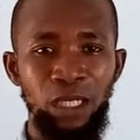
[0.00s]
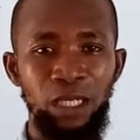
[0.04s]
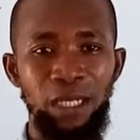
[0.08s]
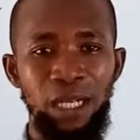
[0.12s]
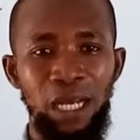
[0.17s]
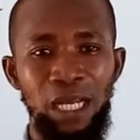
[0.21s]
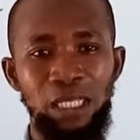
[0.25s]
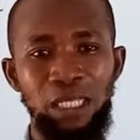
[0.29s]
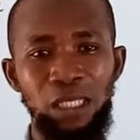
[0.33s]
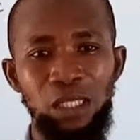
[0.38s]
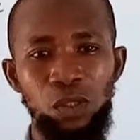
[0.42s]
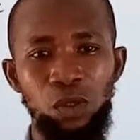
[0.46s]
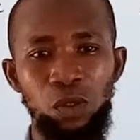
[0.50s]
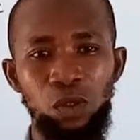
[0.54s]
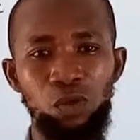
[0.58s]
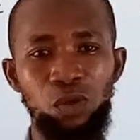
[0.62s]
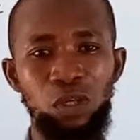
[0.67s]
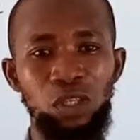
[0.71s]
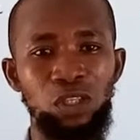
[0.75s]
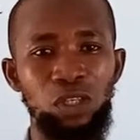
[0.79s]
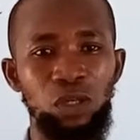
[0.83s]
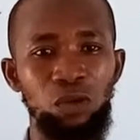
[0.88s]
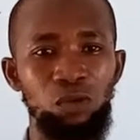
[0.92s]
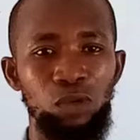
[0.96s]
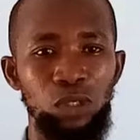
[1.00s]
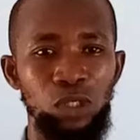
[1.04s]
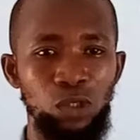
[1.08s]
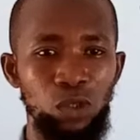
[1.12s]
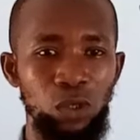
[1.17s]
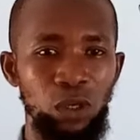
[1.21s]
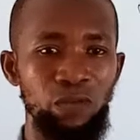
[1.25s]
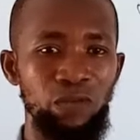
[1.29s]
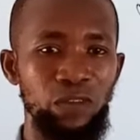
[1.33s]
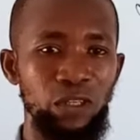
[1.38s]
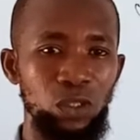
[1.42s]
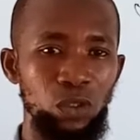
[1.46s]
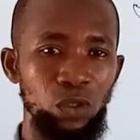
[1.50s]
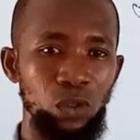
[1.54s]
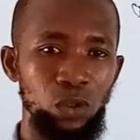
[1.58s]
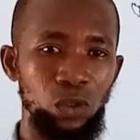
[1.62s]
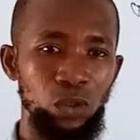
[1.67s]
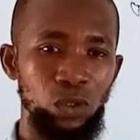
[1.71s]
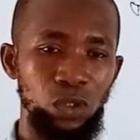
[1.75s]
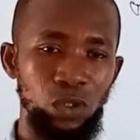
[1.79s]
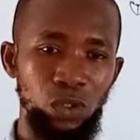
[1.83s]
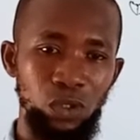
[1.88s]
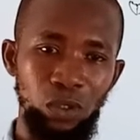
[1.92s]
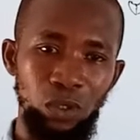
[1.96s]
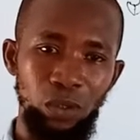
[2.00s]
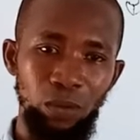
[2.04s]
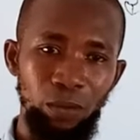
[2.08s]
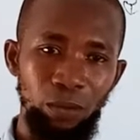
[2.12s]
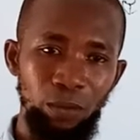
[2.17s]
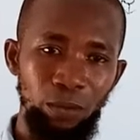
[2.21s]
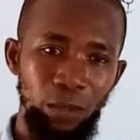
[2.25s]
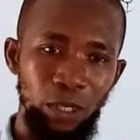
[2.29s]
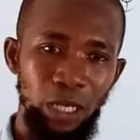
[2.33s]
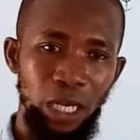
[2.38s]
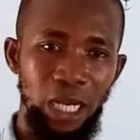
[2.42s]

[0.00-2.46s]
That is, those questions we solved in those